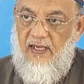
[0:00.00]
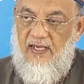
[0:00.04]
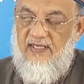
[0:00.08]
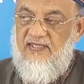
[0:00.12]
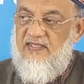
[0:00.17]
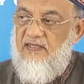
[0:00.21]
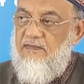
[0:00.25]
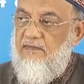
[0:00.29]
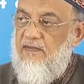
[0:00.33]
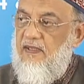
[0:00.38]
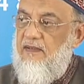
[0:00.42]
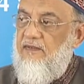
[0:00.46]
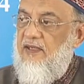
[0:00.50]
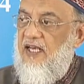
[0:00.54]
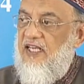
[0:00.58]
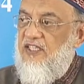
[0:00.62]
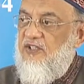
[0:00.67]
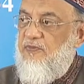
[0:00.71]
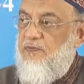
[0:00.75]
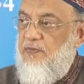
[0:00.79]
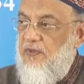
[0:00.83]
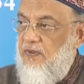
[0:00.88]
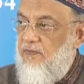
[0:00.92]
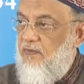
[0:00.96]
I sometimes
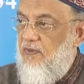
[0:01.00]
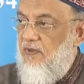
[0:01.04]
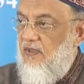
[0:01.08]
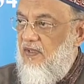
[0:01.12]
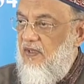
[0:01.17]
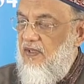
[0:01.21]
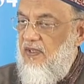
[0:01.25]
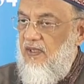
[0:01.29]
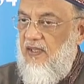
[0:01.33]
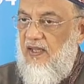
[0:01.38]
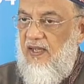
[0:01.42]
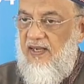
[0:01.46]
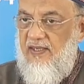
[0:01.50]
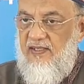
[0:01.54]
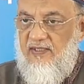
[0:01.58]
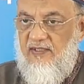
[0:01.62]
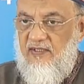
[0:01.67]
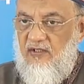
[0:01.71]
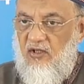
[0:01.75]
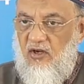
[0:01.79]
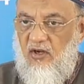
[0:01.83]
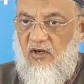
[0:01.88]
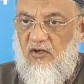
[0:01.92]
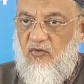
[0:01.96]
ask people, and
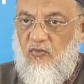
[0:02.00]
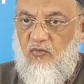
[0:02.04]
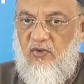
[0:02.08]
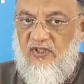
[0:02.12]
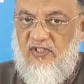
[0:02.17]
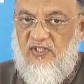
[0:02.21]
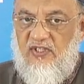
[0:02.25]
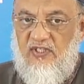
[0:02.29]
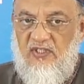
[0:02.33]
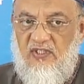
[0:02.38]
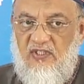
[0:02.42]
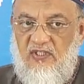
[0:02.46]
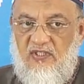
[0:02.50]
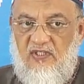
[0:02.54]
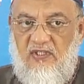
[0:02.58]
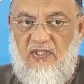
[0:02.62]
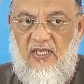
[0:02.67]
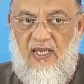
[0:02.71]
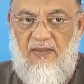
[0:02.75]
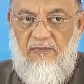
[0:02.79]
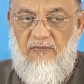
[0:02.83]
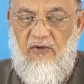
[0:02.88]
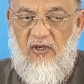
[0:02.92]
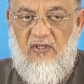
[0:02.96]
these are not questions,
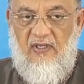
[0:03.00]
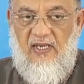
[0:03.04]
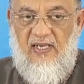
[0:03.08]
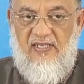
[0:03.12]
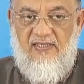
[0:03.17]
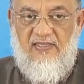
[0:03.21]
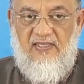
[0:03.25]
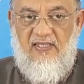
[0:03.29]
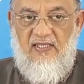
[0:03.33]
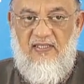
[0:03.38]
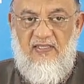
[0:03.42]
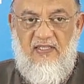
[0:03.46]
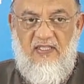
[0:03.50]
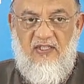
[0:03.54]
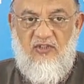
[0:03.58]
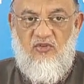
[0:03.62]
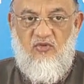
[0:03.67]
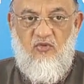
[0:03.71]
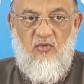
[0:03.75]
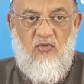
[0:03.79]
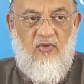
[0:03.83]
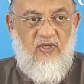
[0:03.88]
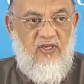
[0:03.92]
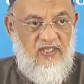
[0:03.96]
I'm not asking
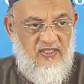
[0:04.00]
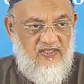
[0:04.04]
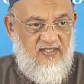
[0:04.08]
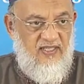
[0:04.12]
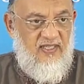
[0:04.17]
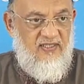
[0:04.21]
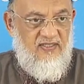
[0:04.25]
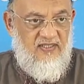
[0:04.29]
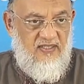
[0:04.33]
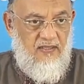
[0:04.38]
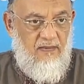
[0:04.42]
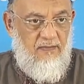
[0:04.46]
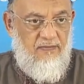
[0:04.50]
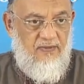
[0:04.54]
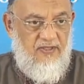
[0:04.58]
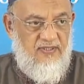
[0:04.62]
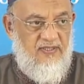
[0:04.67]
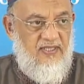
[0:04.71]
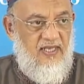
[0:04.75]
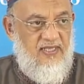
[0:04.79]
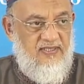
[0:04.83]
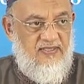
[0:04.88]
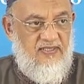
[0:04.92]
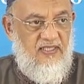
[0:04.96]
these to criticize them, I'm
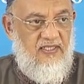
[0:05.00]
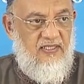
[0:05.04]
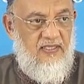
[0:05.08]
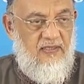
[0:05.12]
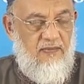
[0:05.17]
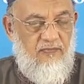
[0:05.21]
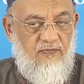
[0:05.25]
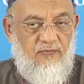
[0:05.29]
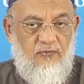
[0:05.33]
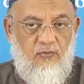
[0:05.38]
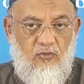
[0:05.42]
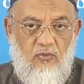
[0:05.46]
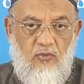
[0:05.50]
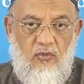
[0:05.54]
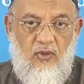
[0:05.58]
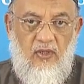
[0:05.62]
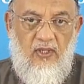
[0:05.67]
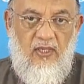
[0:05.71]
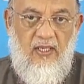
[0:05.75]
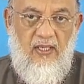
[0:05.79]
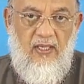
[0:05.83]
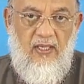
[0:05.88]
just asking them to